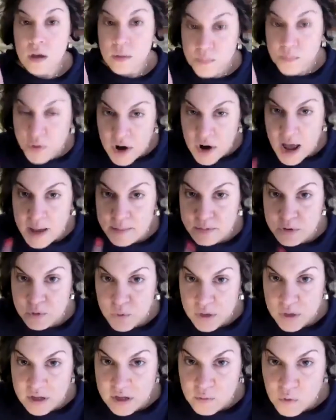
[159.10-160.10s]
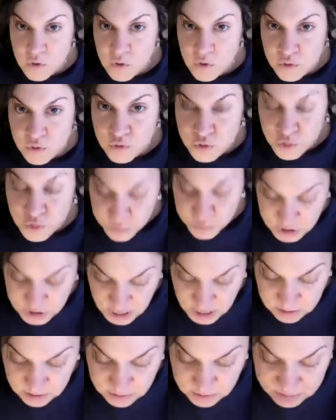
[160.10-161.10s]
Perhaps we need more YouTube
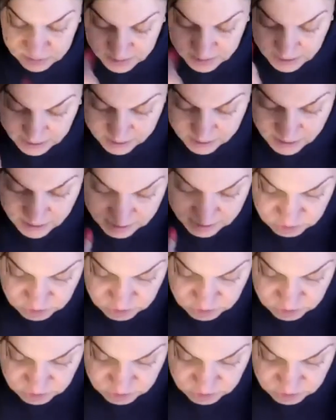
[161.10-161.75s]
channels and less